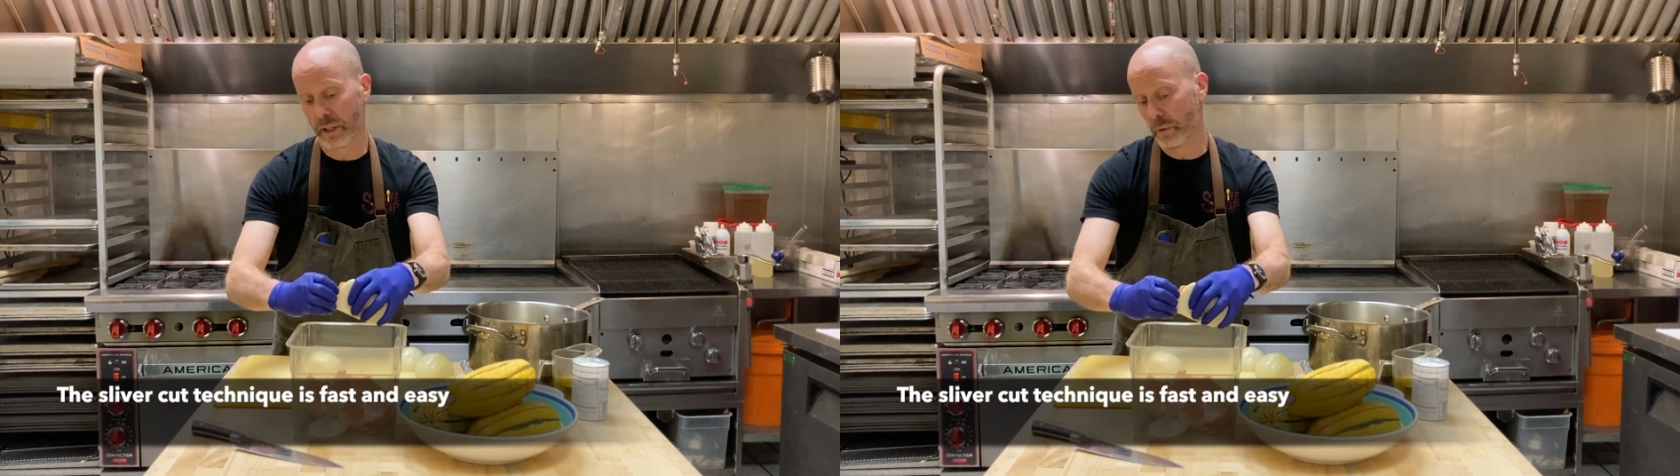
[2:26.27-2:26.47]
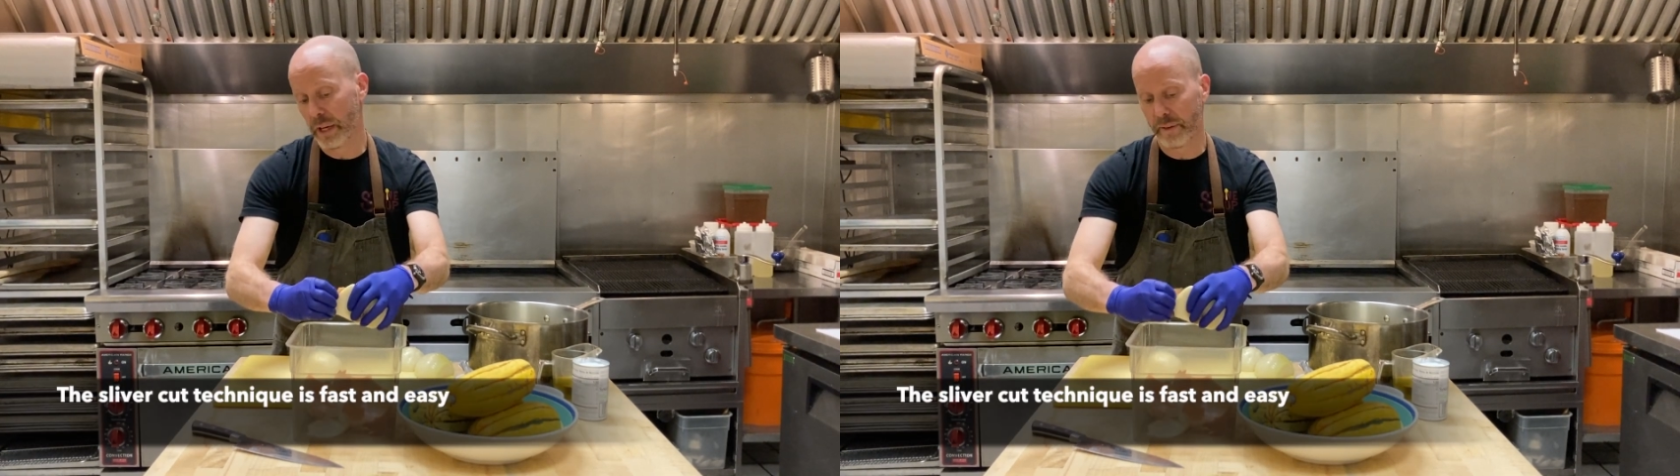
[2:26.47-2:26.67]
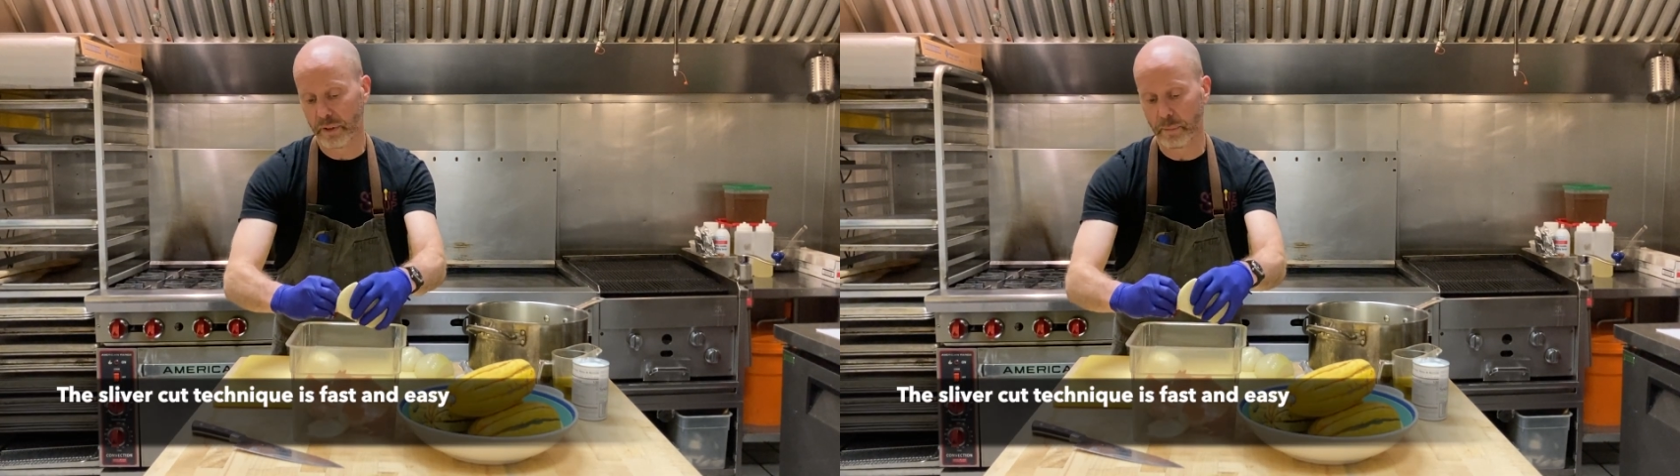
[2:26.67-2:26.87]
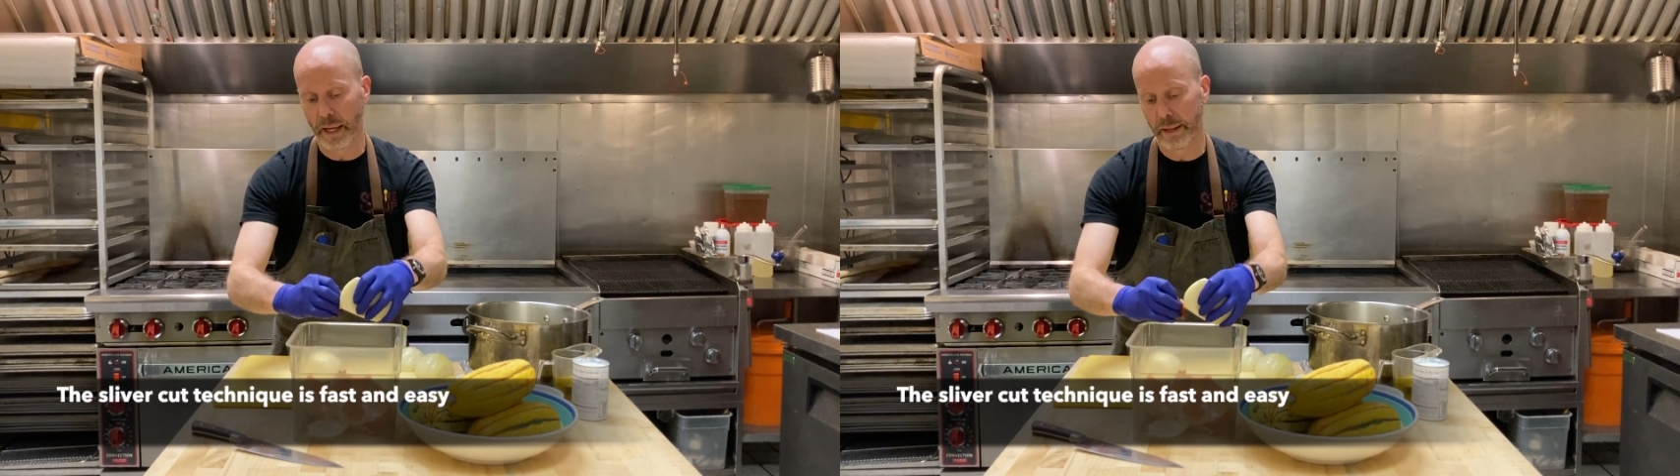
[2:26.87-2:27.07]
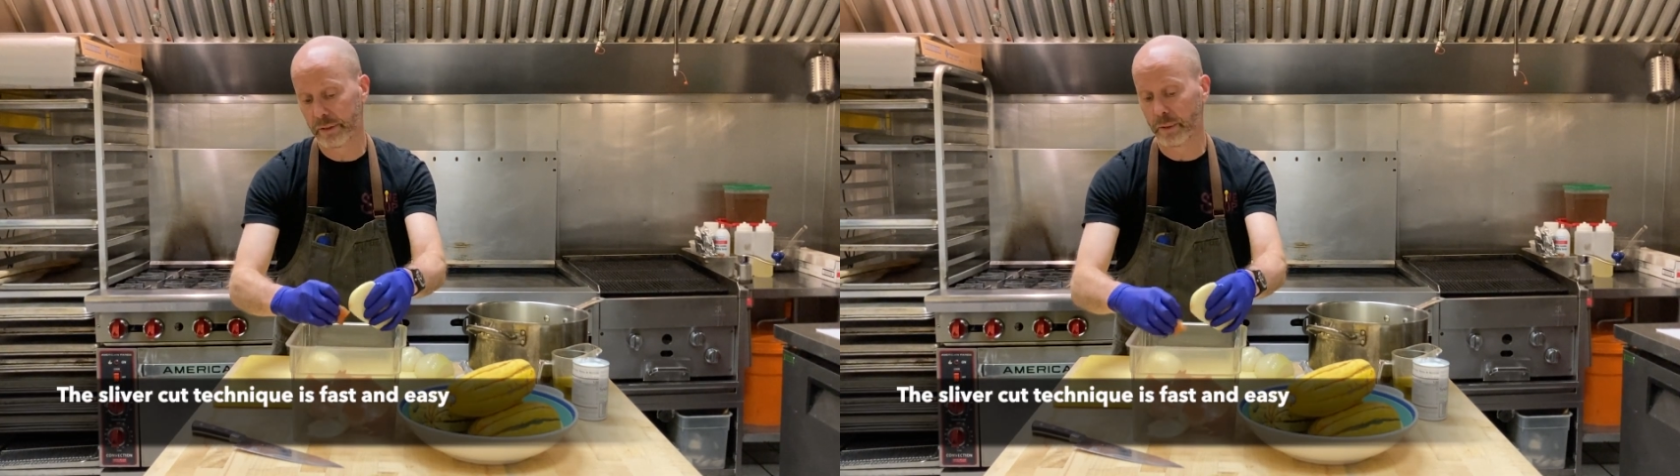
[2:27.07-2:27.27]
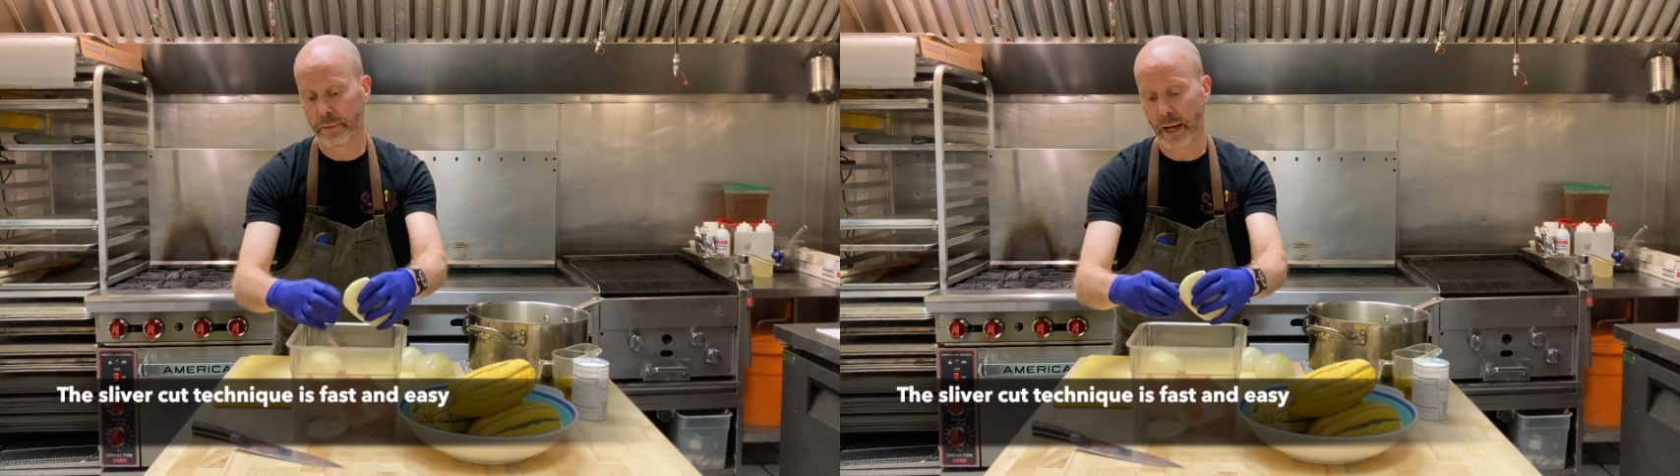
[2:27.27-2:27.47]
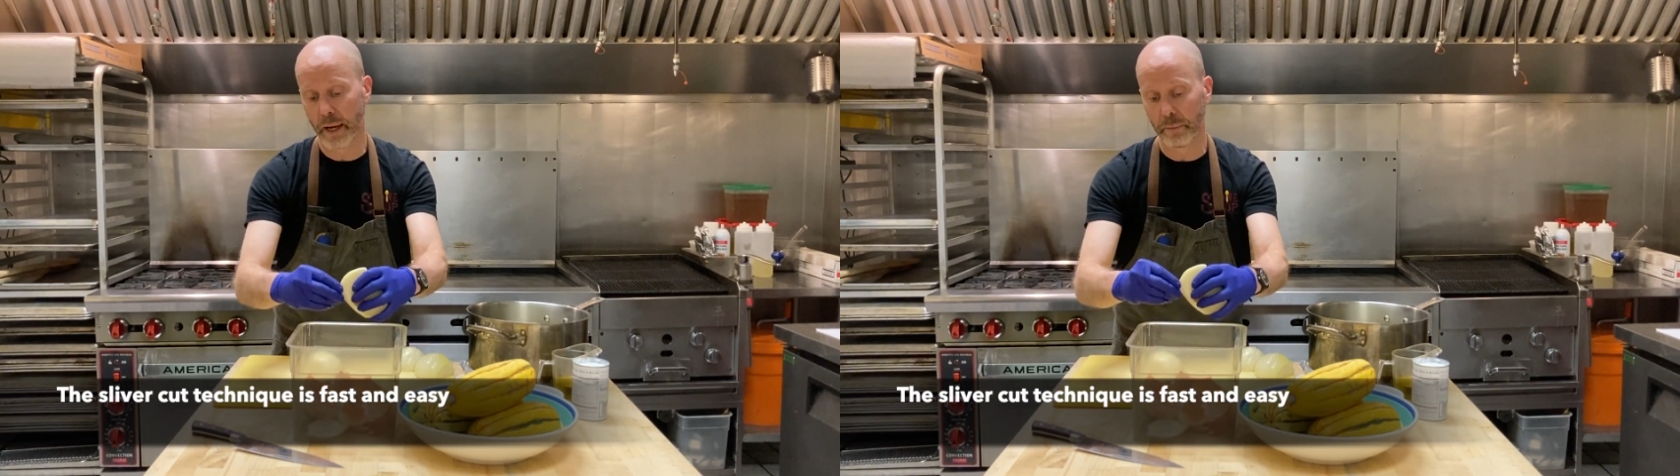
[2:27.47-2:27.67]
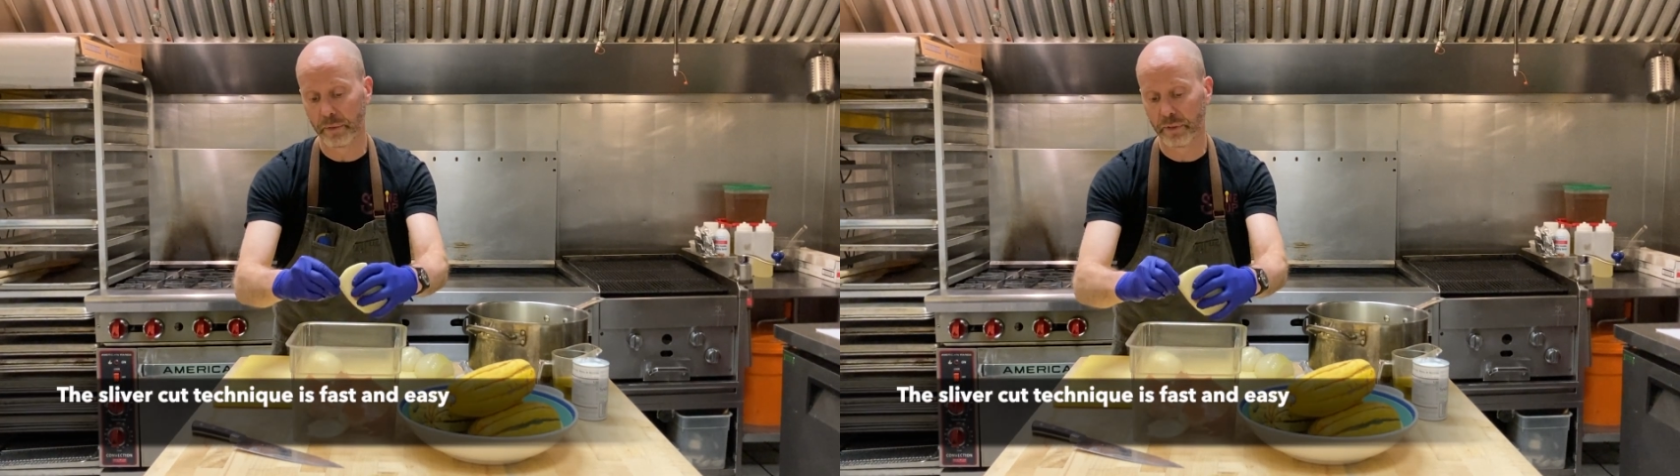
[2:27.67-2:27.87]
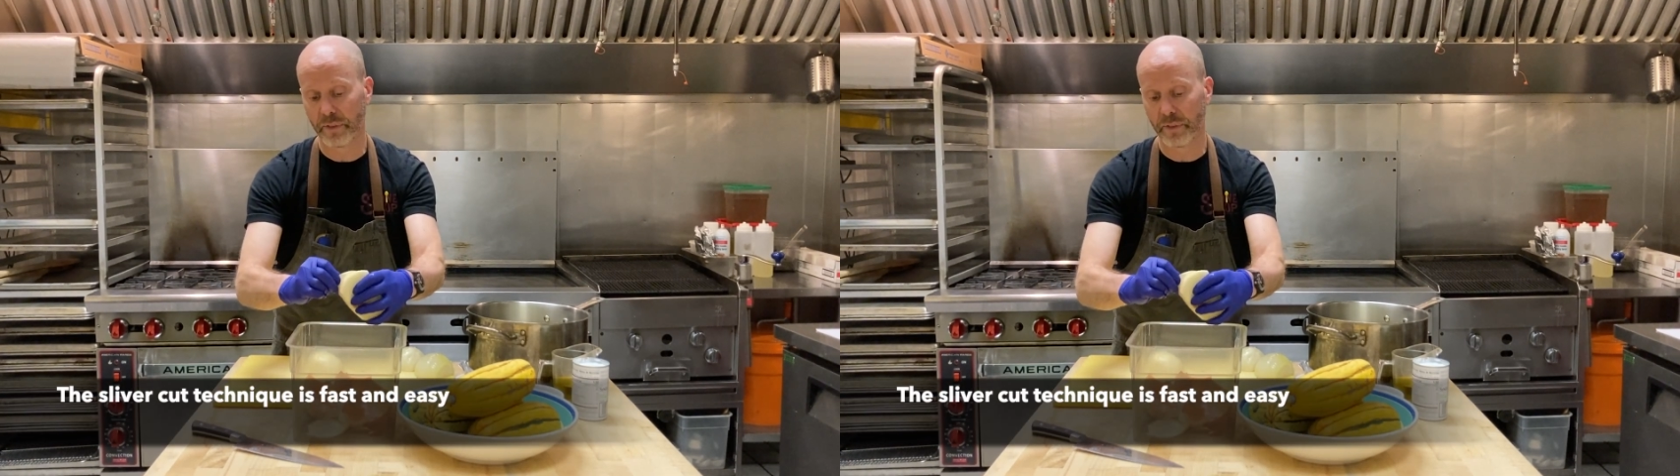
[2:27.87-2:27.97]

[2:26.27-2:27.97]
like we have to make sometimes